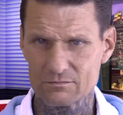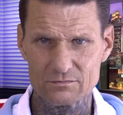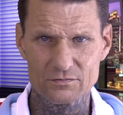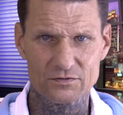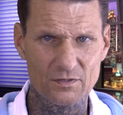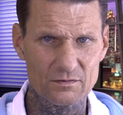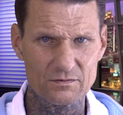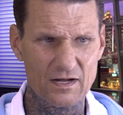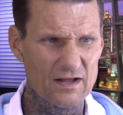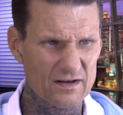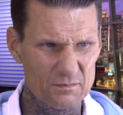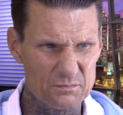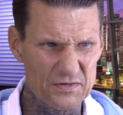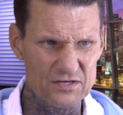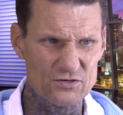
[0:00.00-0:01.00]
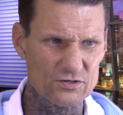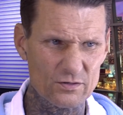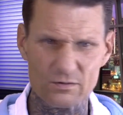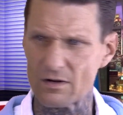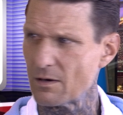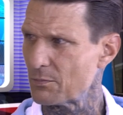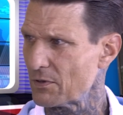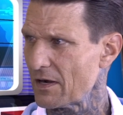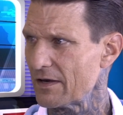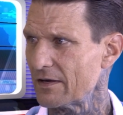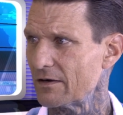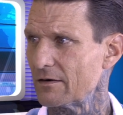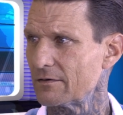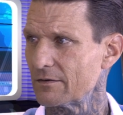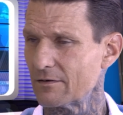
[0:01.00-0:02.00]
son, I had to beat you up right
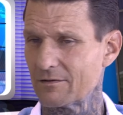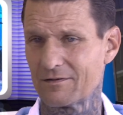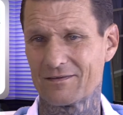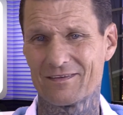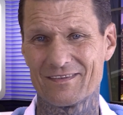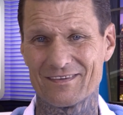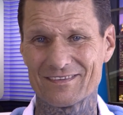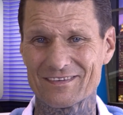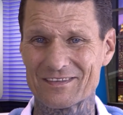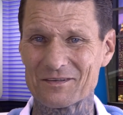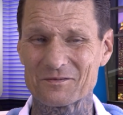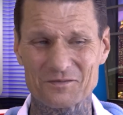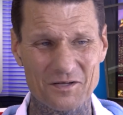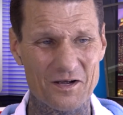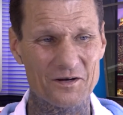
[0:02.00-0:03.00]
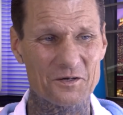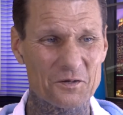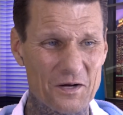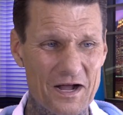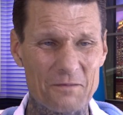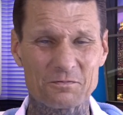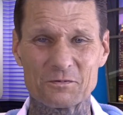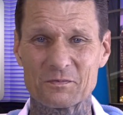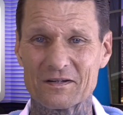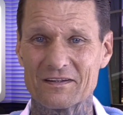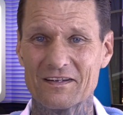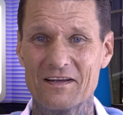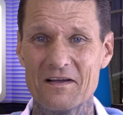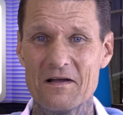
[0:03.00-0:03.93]
here, you know. And she was talking crap to me.